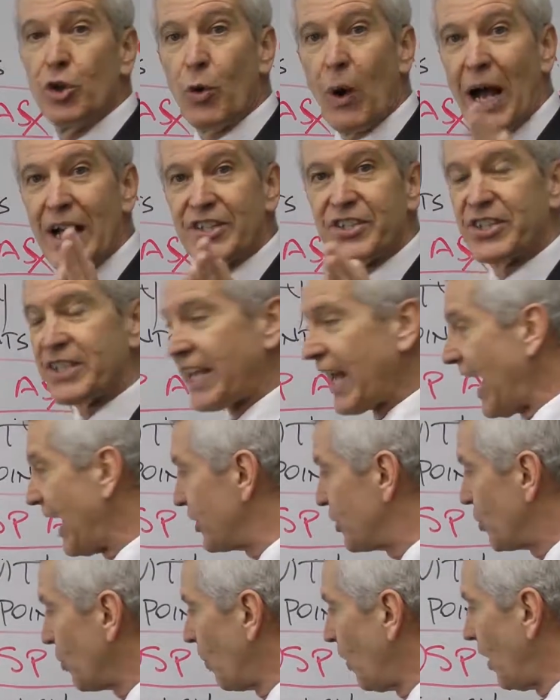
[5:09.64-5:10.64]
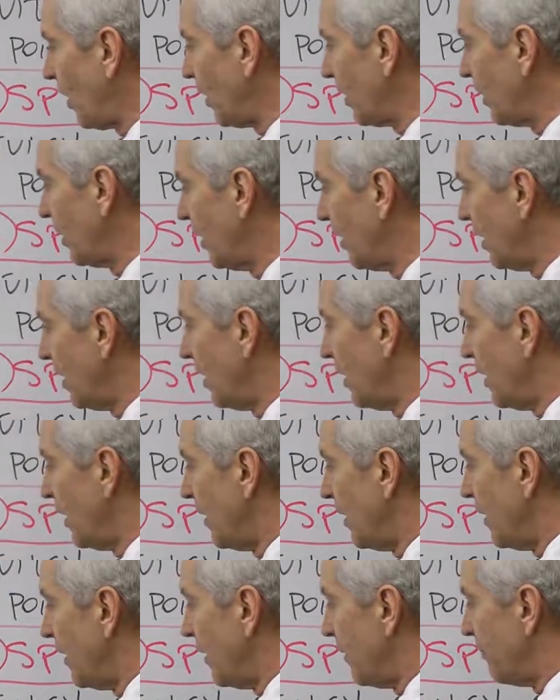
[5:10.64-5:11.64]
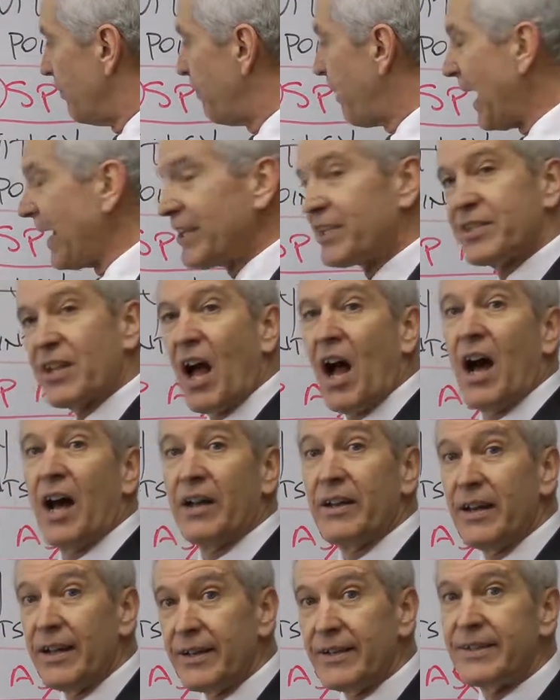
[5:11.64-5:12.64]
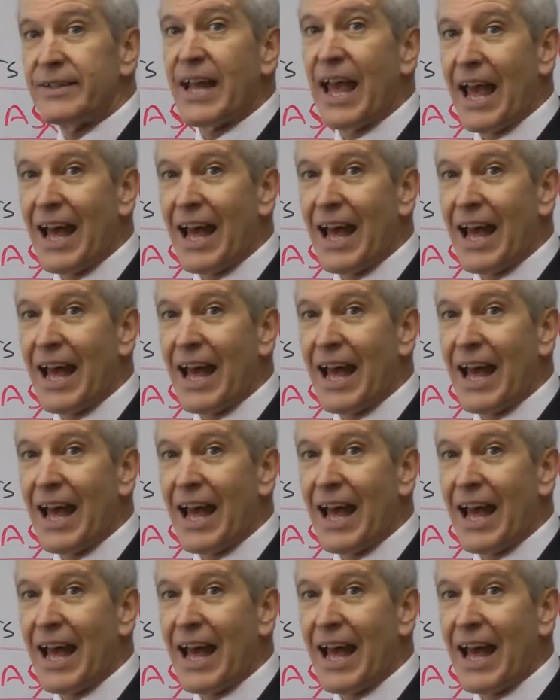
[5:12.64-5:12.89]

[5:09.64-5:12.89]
do I schedule based on